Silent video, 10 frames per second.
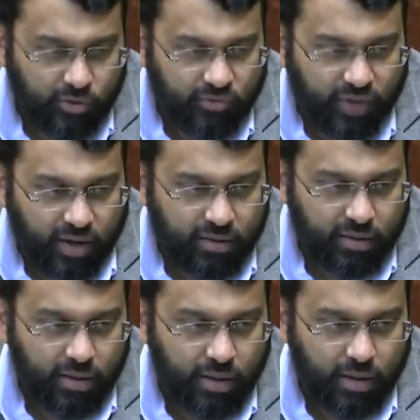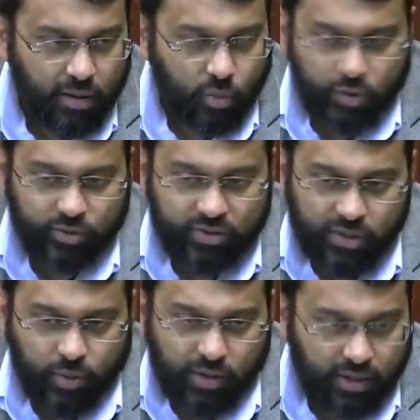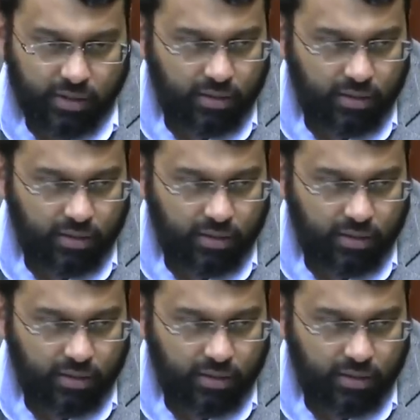kuffar, what was he wearing?